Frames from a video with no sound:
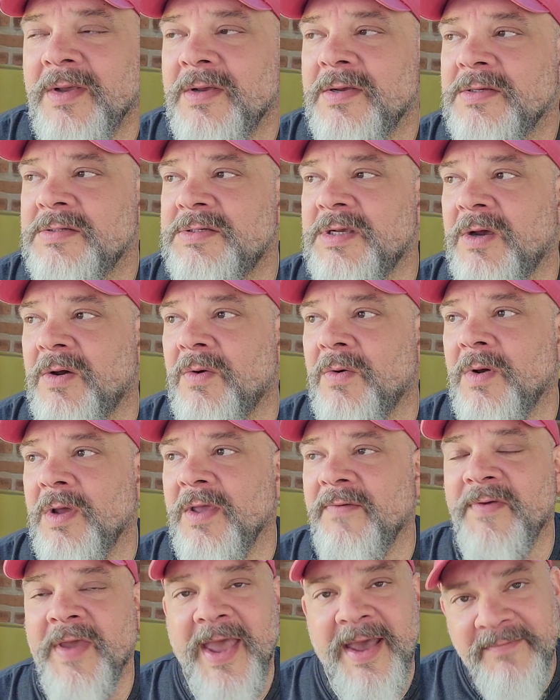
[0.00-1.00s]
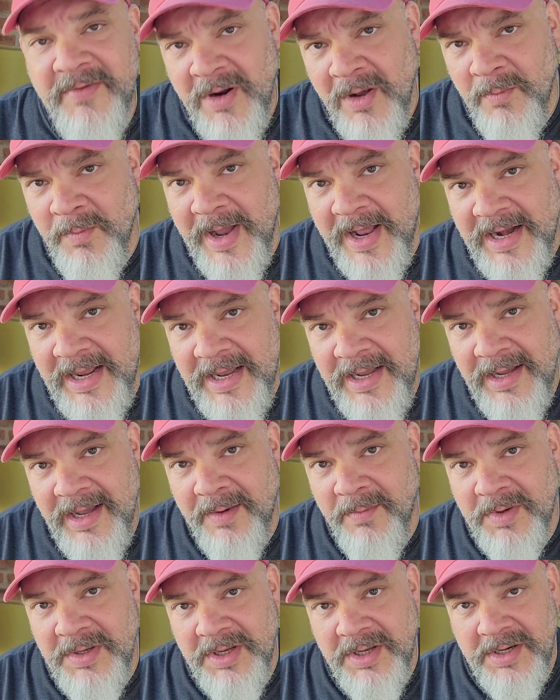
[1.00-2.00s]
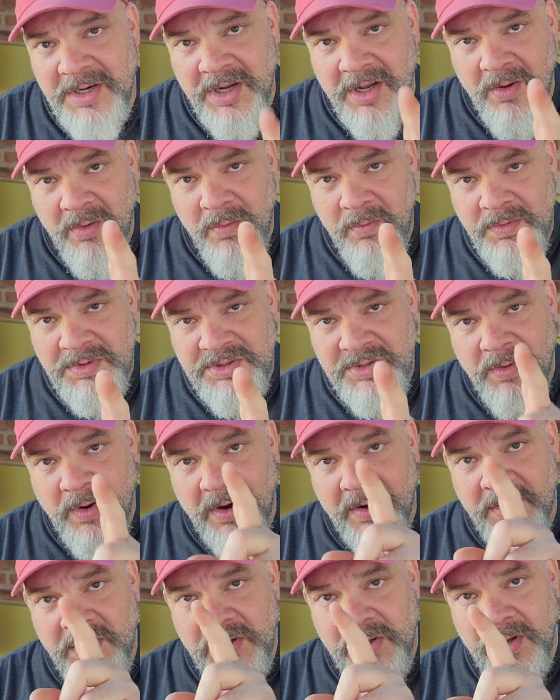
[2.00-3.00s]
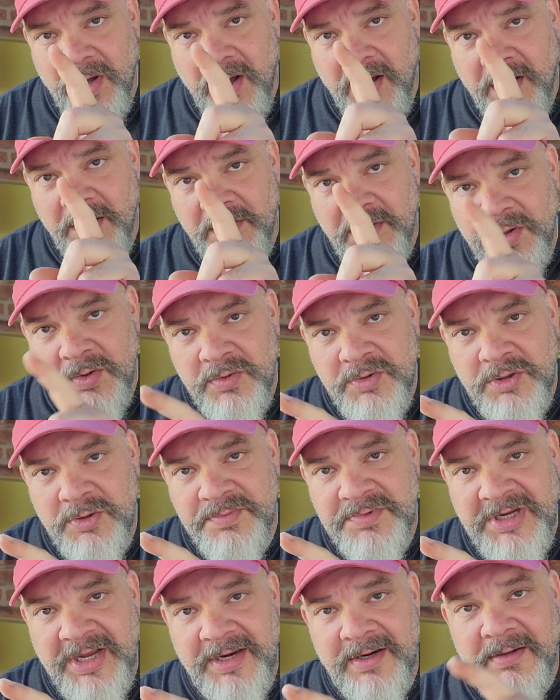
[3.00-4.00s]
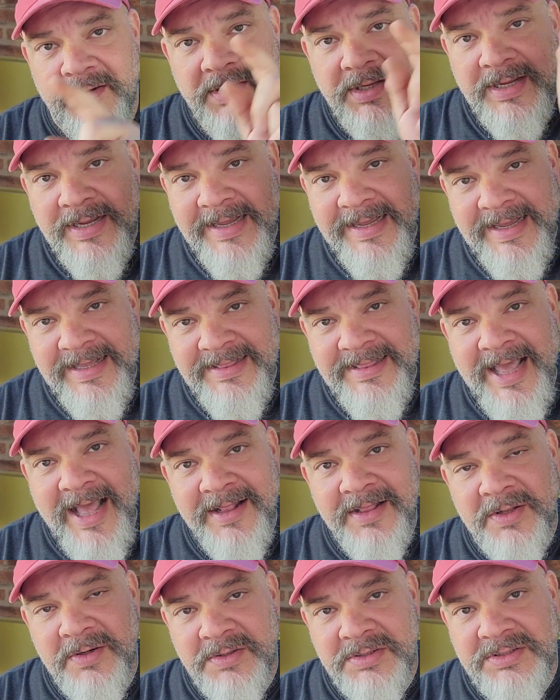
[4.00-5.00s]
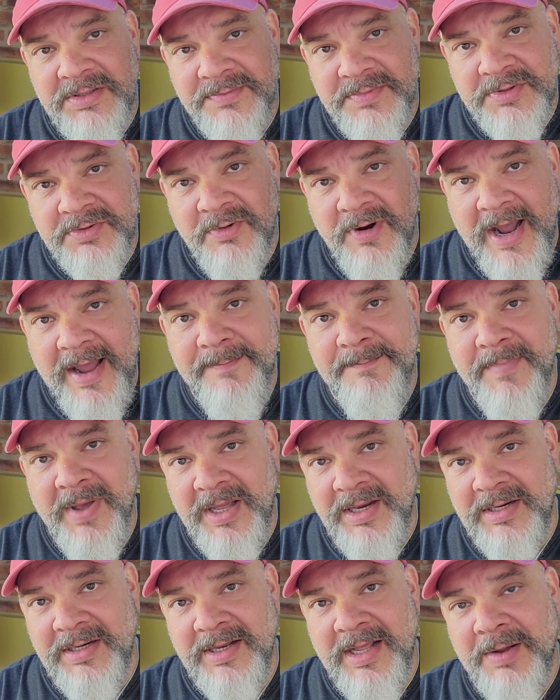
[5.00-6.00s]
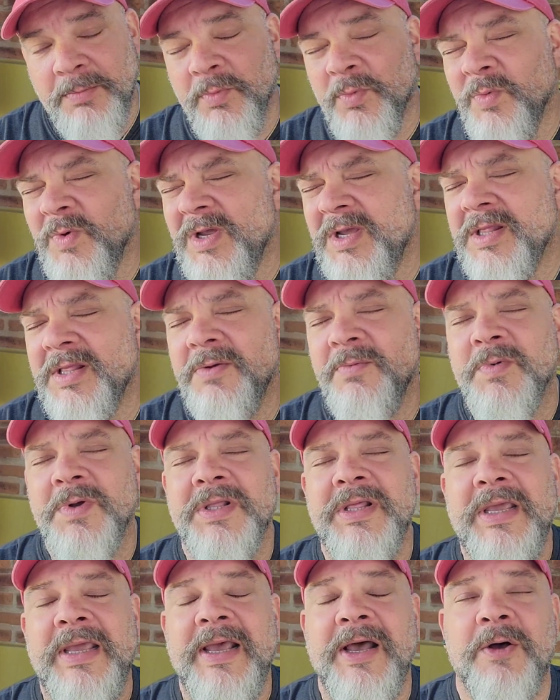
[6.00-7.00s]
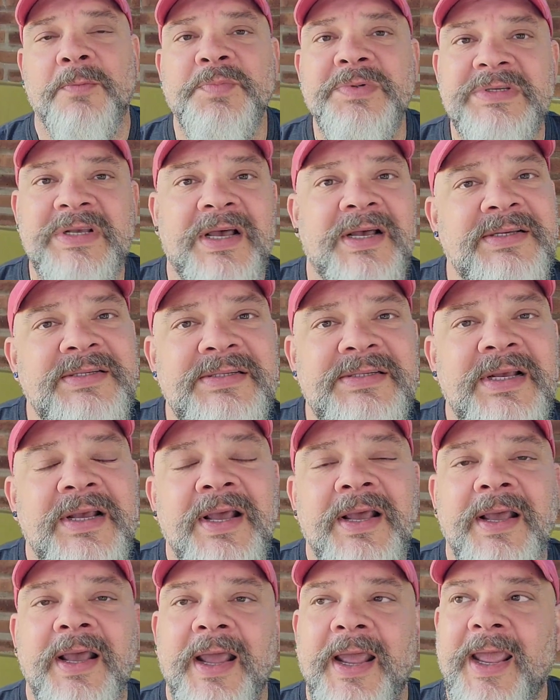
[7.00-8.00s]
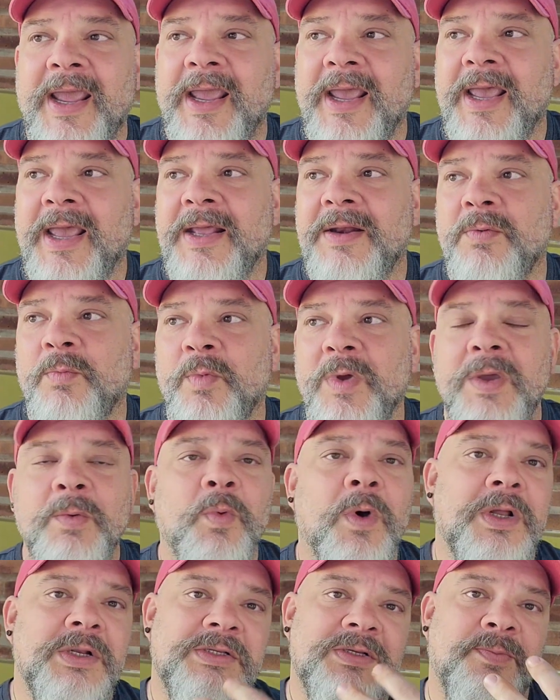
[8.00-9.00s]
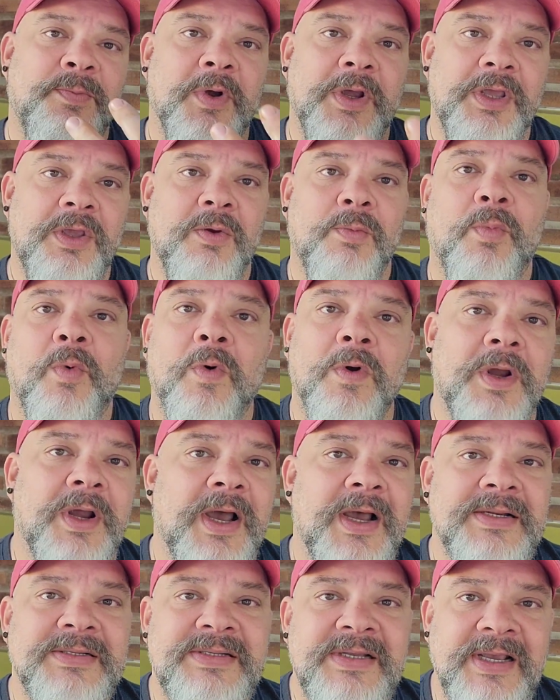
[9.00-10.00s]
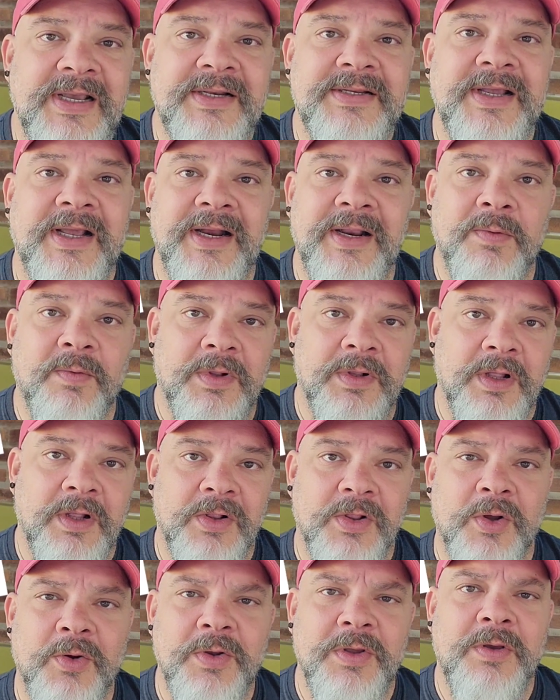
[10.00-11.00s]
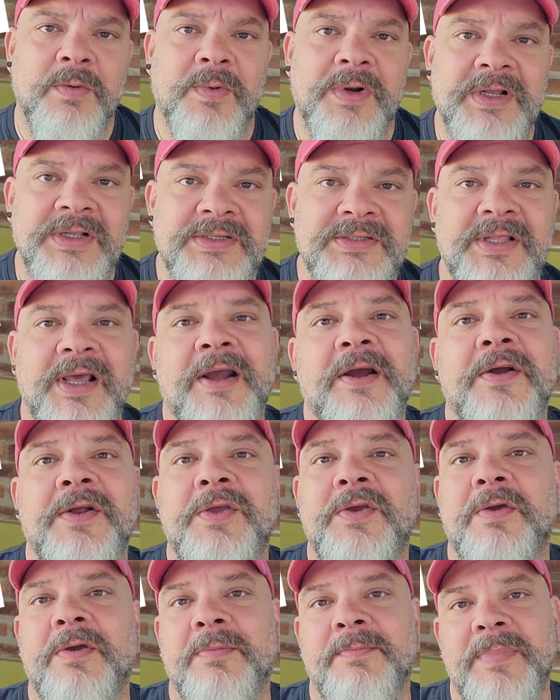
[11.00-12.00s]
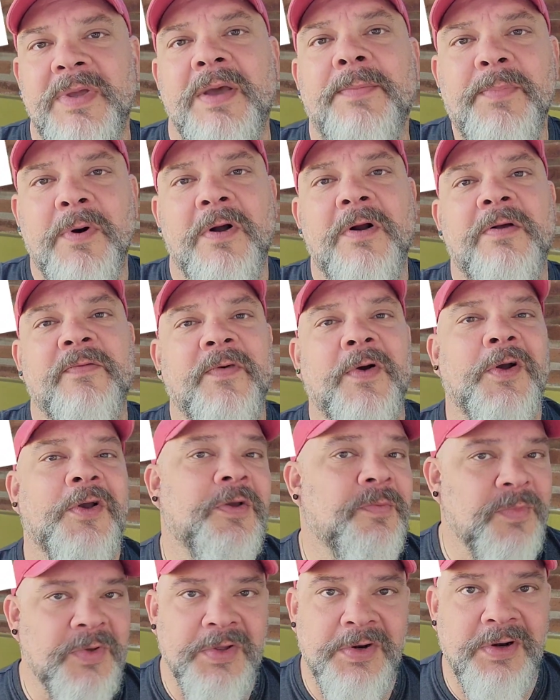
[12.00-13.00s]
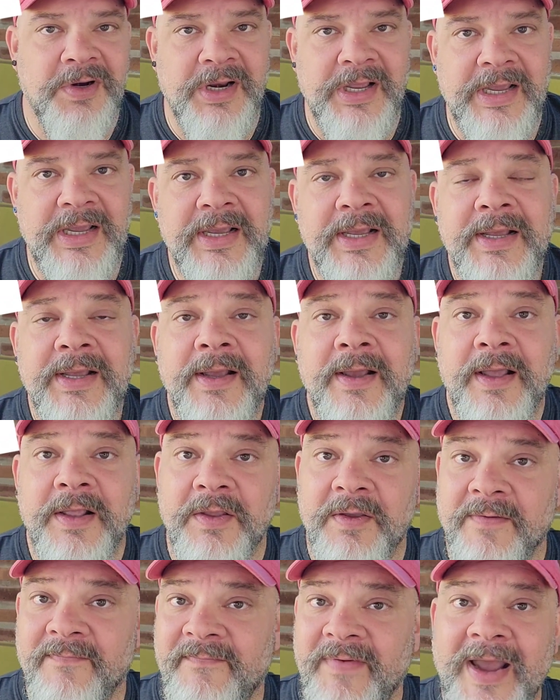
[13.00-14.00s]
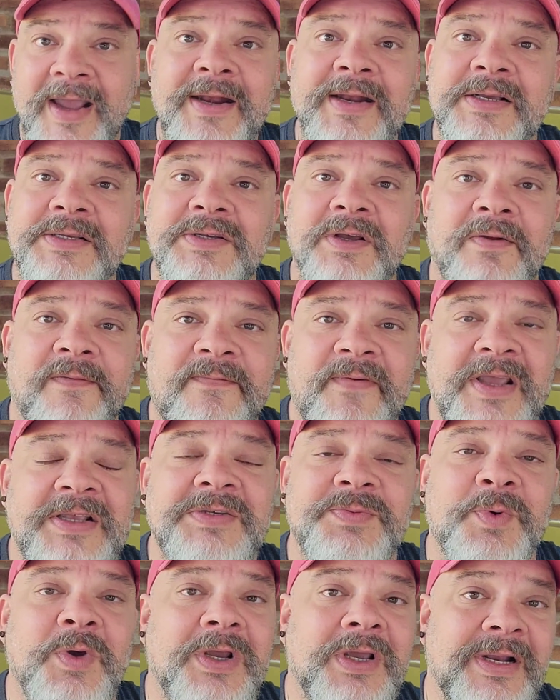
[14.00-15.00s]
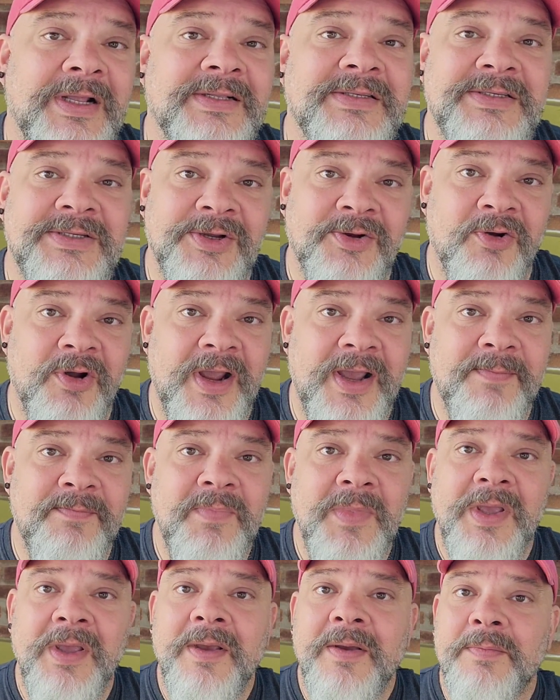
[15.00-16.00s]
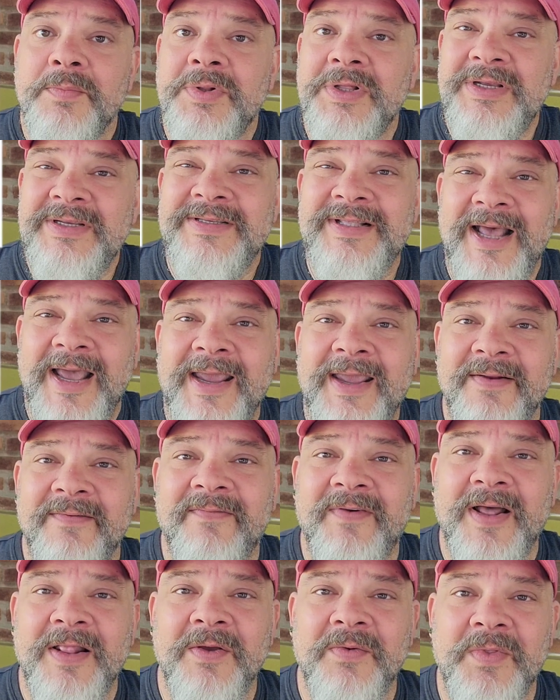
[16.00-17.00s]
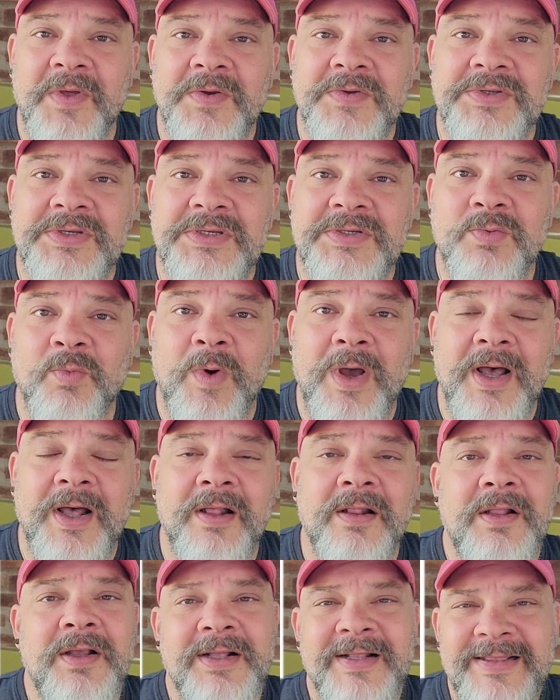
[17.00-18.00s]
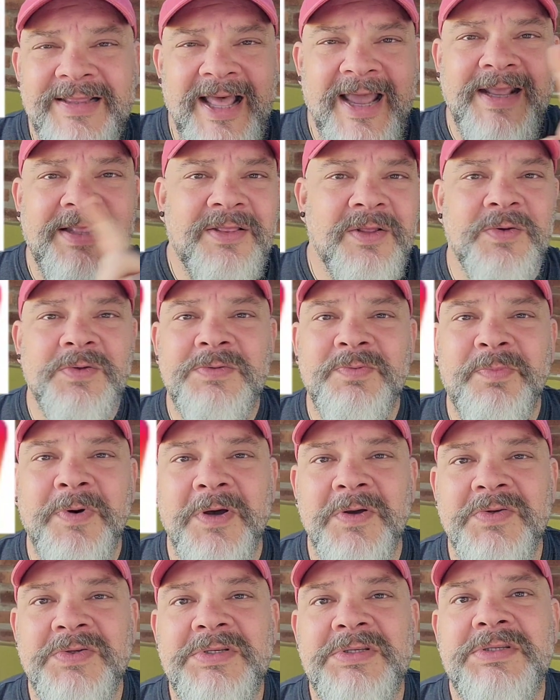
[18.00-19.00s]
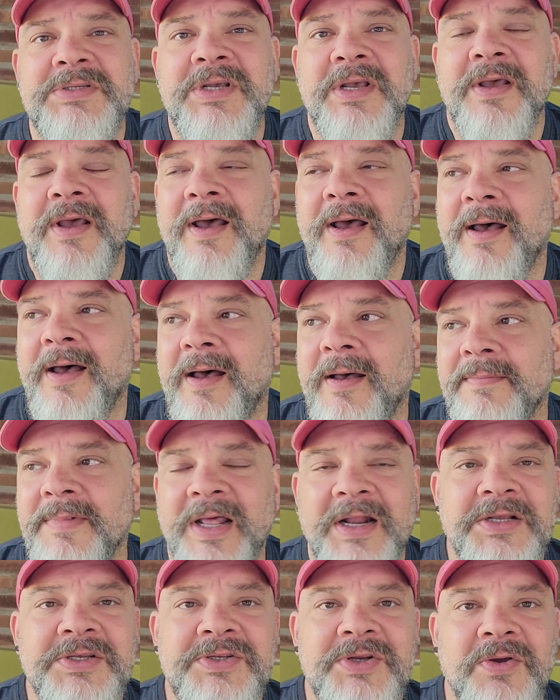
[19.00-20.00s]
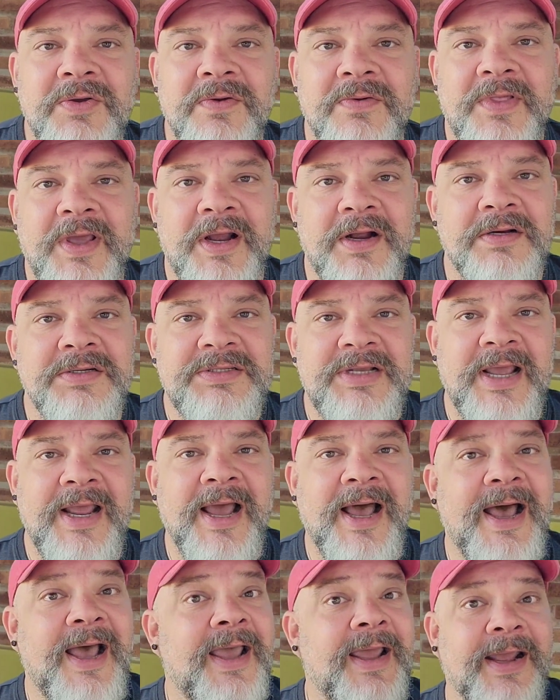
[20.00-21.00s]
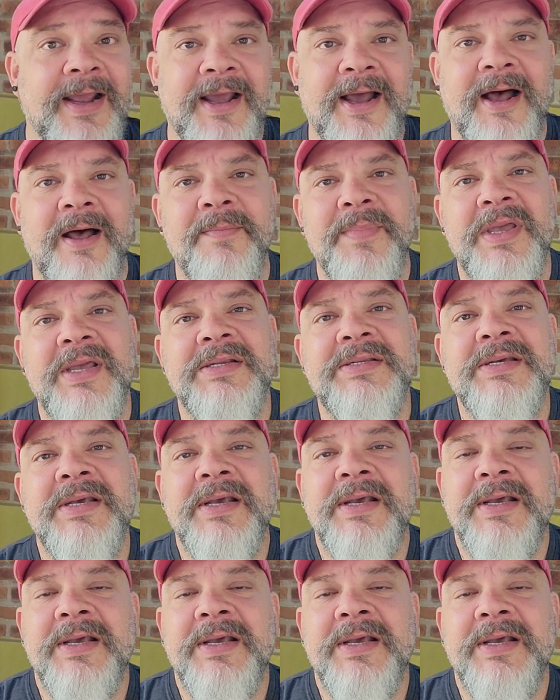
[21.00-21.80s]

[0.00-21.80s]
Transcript: So if you haven't already, I want you to go to our YouTube channel, hit that little subscribe button. That really, really helps us. And we want to bring you more content, and it will alert you when it's there, and you can be a part of our community. And you can find us on Facebook and Instagram. Please like and follow those as well. Like those posts. Let us know you're there. Say hi and comment.